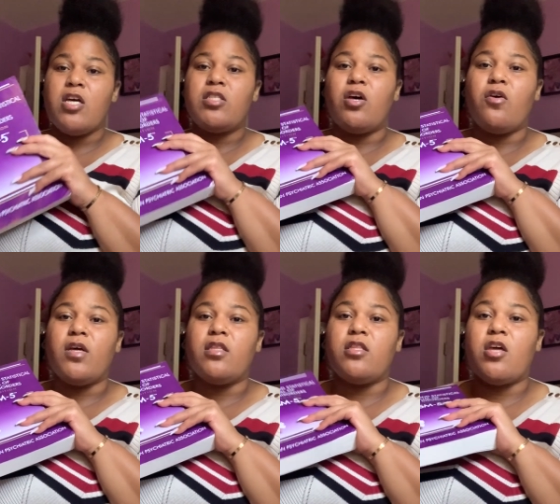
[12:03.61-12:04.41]
So
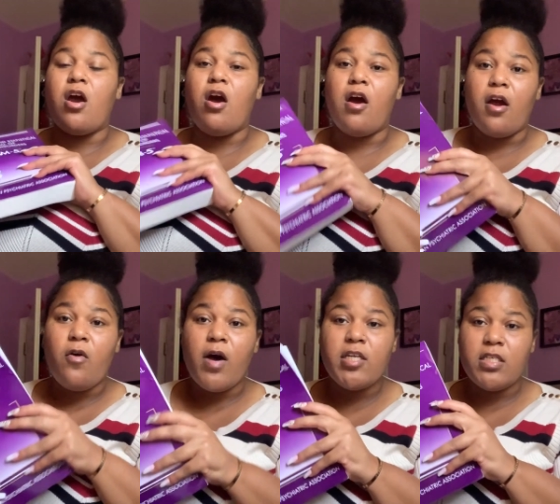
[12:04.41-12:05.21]
there are
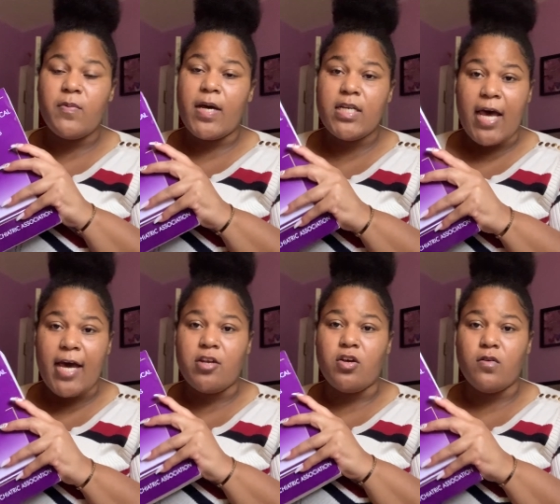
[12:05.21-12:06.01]
questions about
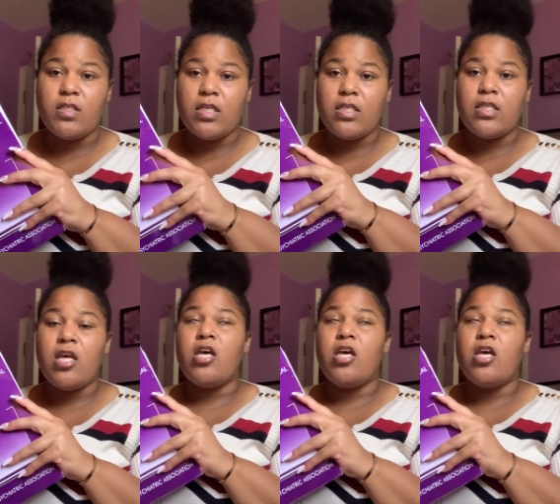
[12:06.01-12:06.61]
diagnosis.